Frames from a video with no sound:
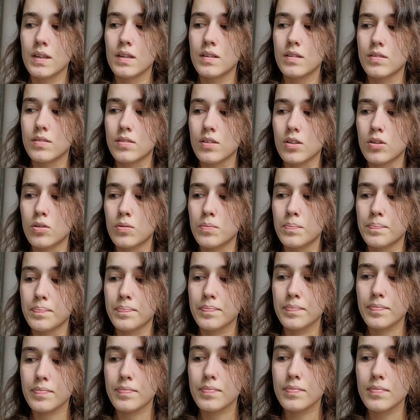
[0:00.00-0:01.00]
So,
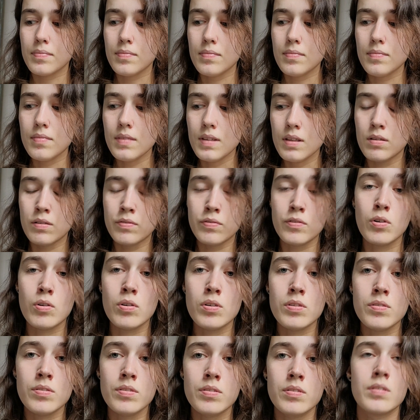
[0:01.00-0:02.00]
of
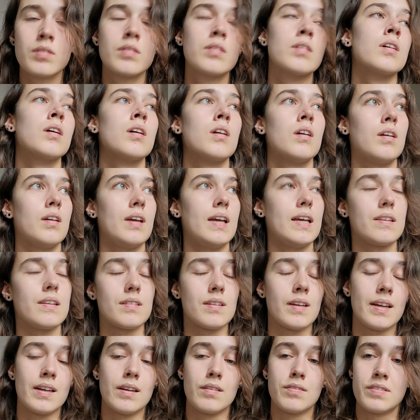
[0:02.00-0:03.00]
course, as an
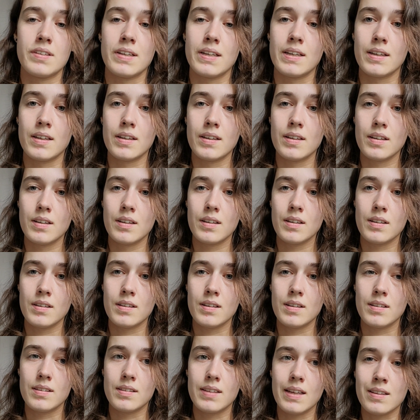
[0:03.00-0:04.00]
INFJ,
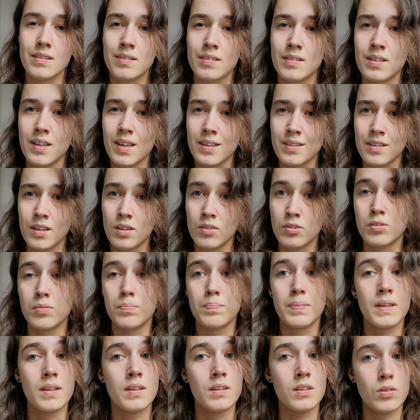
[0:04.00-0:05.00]
that's not going to
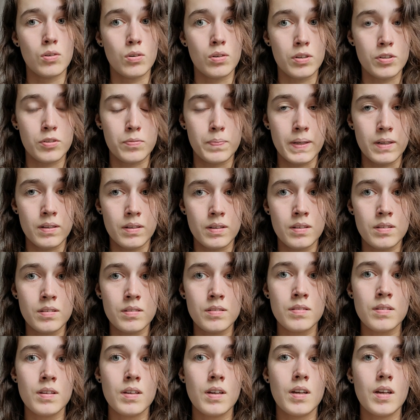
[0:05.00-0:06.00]
be your
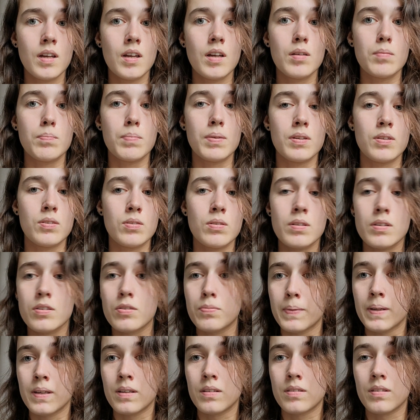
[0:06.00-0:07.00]
experience, but your
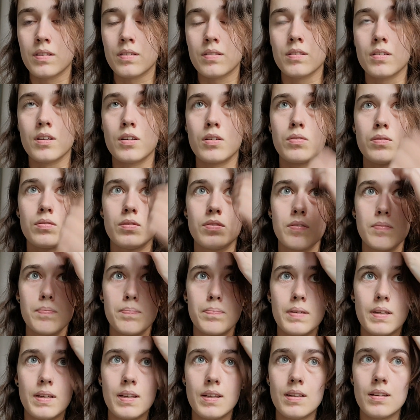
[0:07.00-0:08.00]
experience is going to
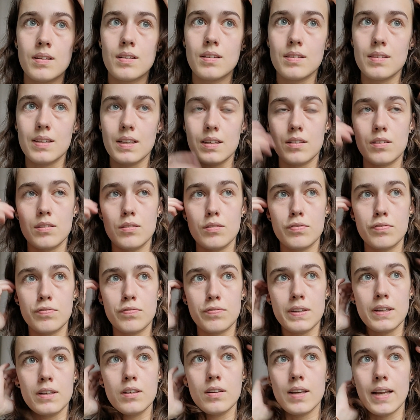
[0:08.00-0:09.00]
be that you
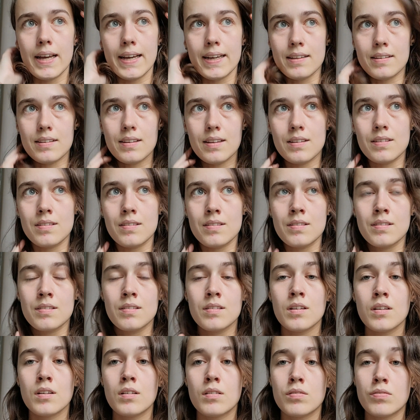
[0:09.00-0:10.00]
feel like this
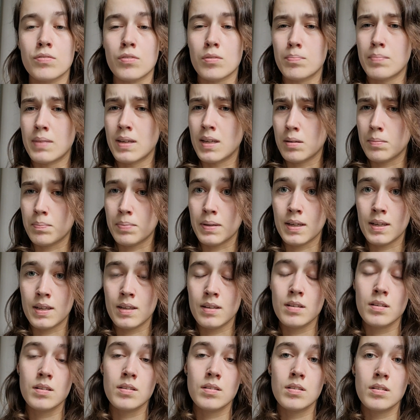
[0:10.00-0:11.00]
for
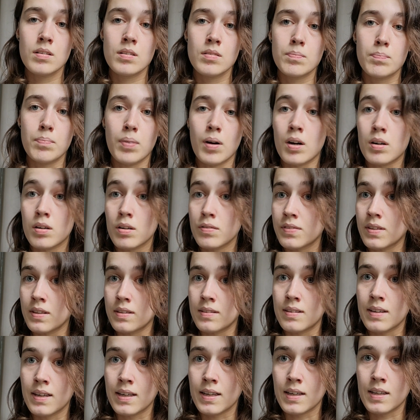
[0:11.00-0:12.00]
maybe part of the
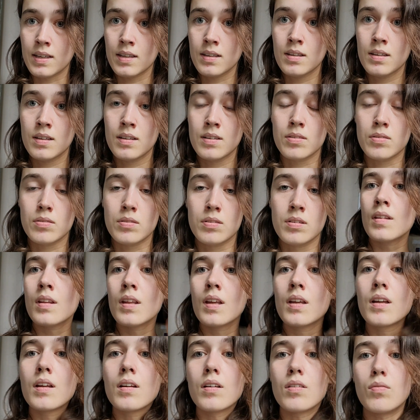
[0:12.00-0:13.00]
day
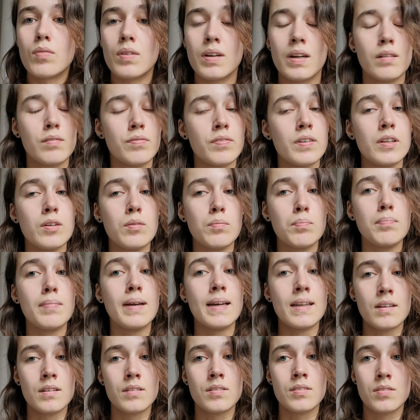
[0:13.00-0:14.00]
whenever you
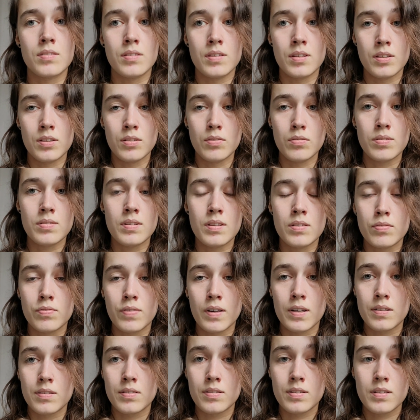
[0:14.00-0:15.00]
manage to use this
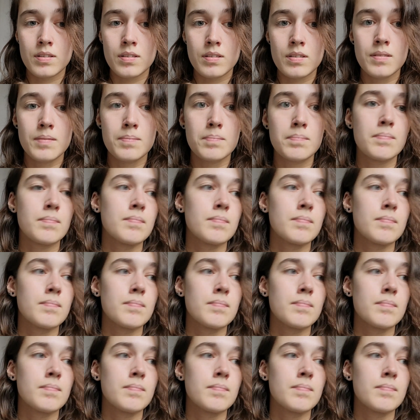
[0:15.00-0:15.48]
function,